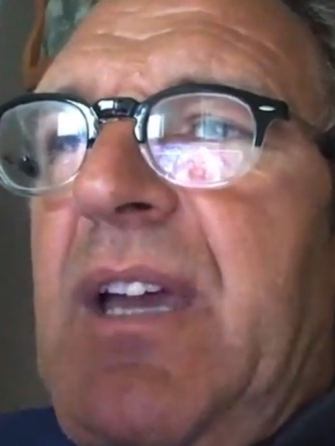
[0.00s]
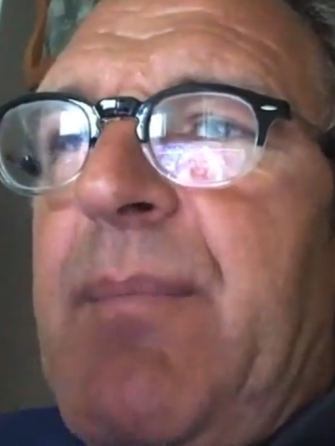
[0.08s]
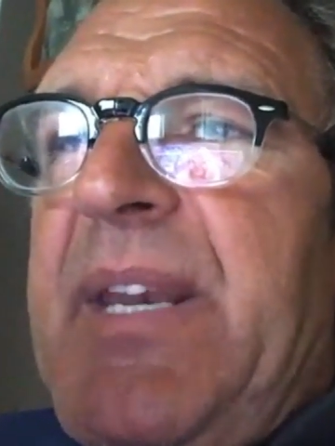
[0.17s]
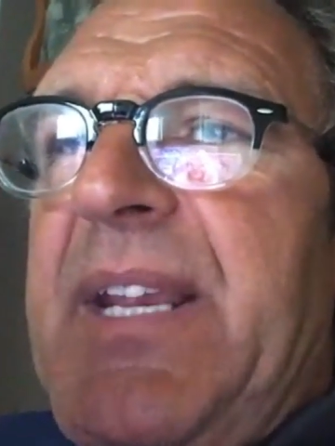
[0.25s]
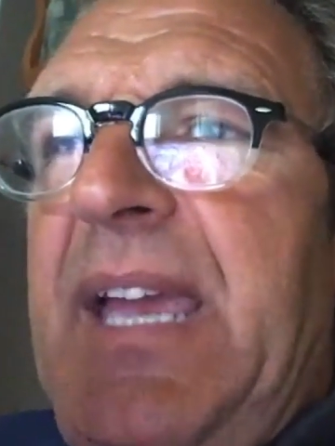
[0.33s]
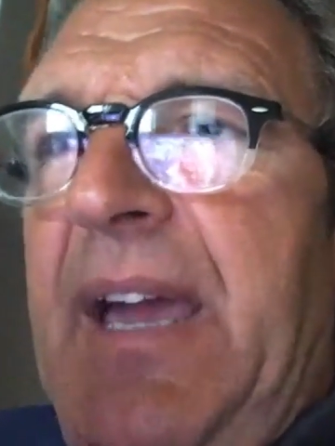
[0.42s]
a
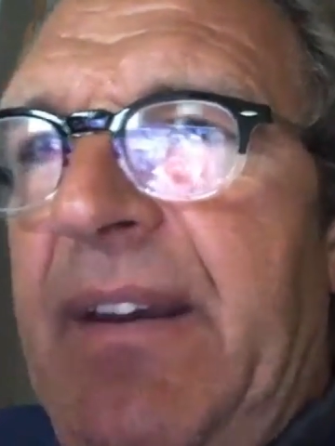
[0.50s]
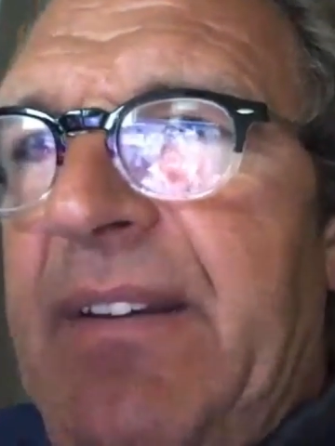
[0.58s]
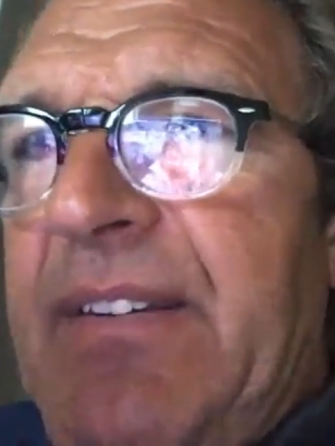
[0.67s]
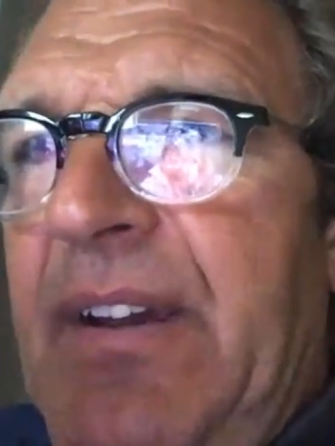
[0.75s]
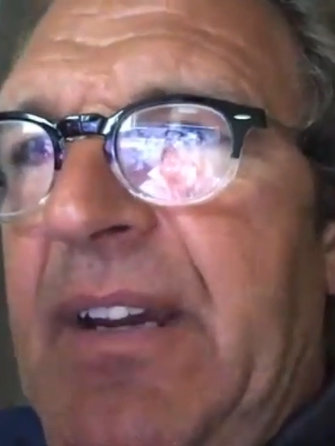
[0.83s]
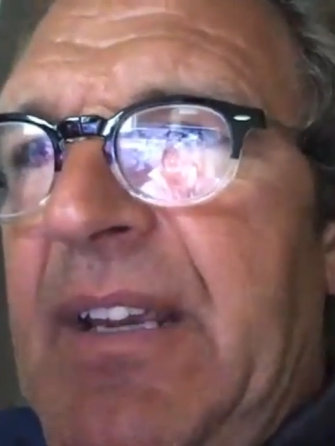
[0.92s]
bit of
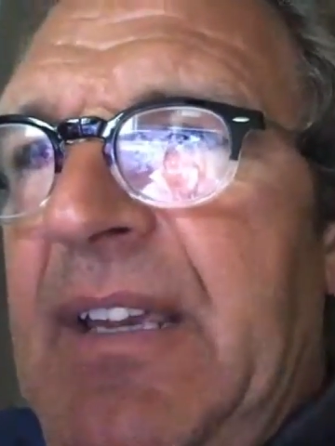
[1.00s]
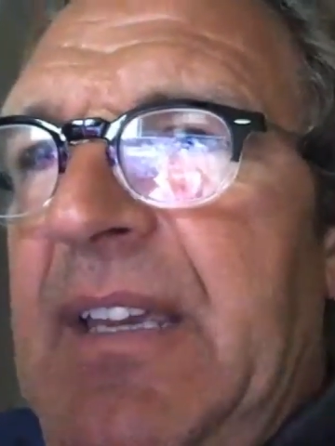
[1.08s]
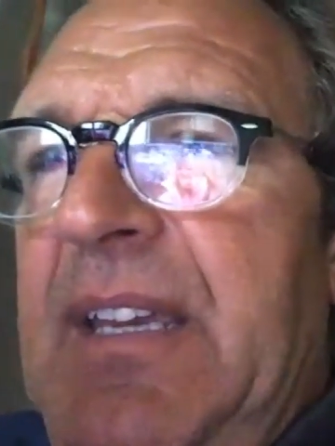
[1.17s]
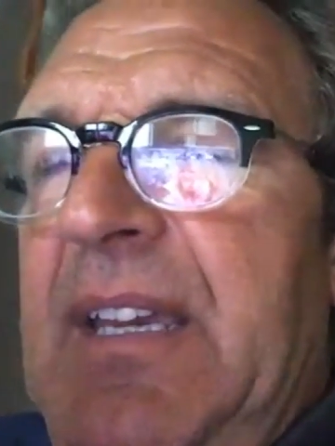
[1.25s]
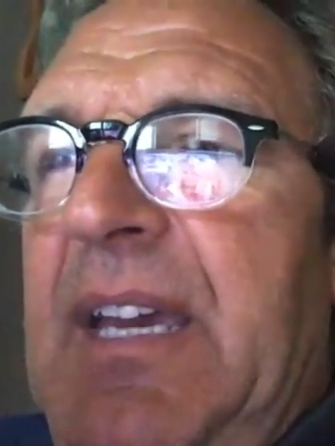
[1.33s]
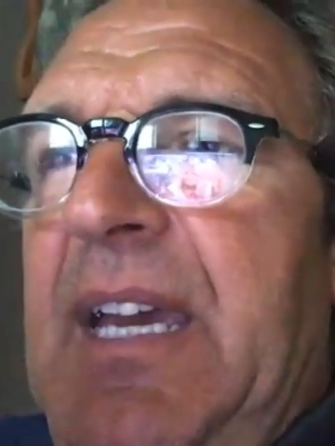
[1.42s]
character,
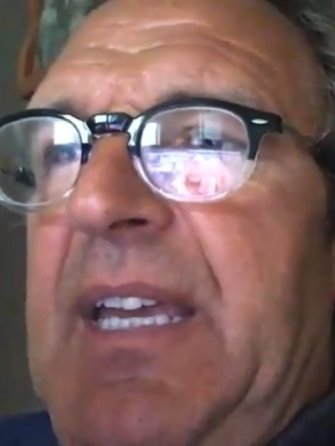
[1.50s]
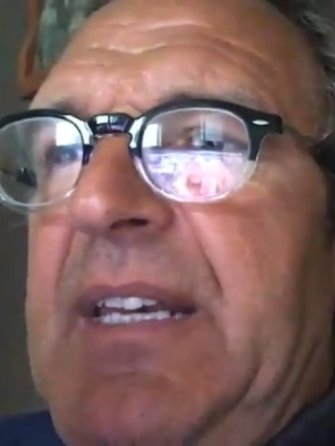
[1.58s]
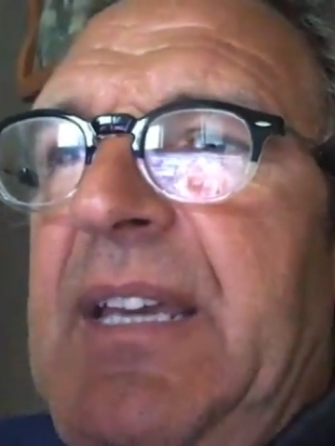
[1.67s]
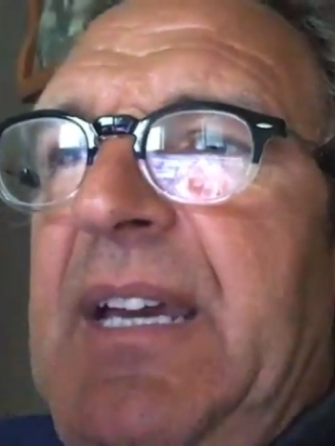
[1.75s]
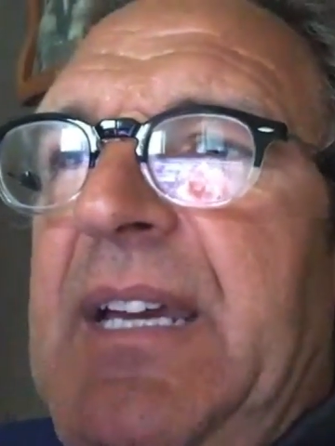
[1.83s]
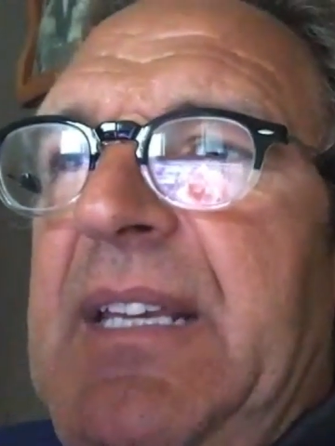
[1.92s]

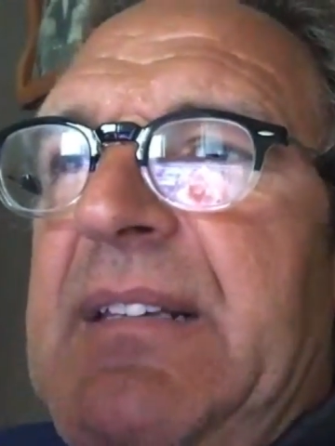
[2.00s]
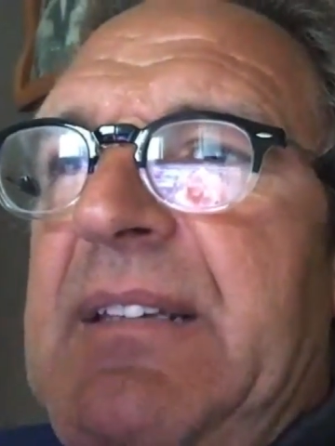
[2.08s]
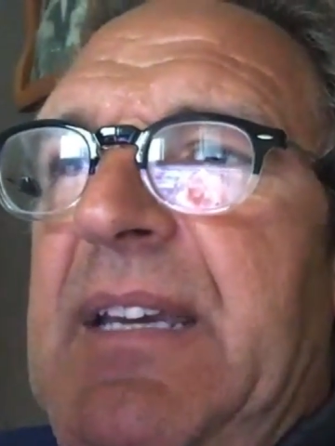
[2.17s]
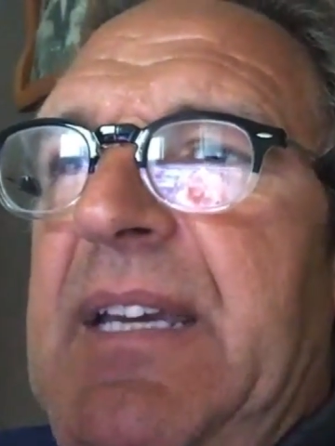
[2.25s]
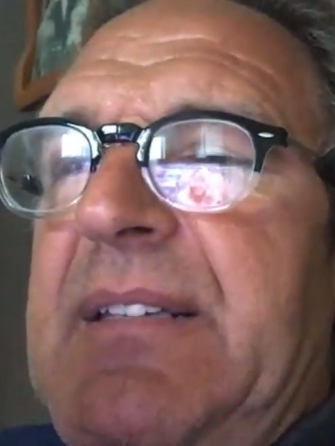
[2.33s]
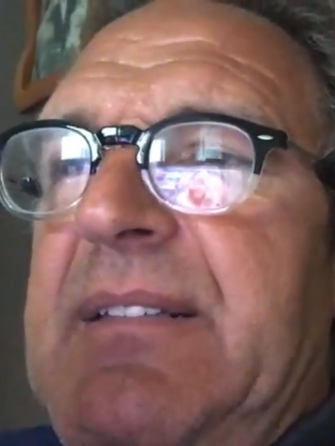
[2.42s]

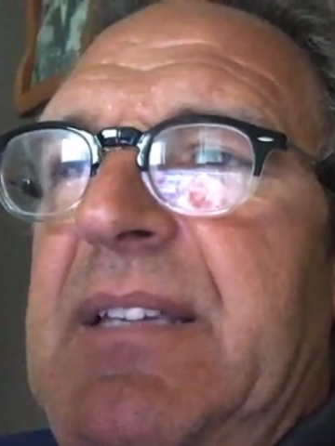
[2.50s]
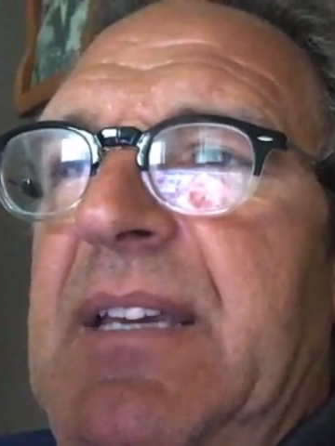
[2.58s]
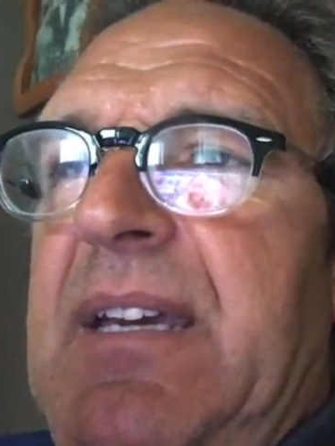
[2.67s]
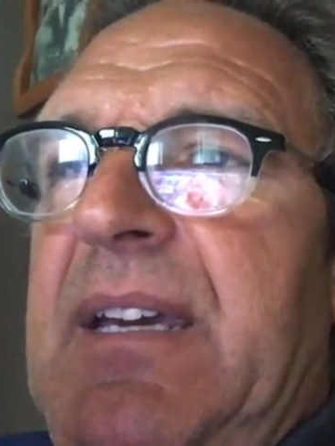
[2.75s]
and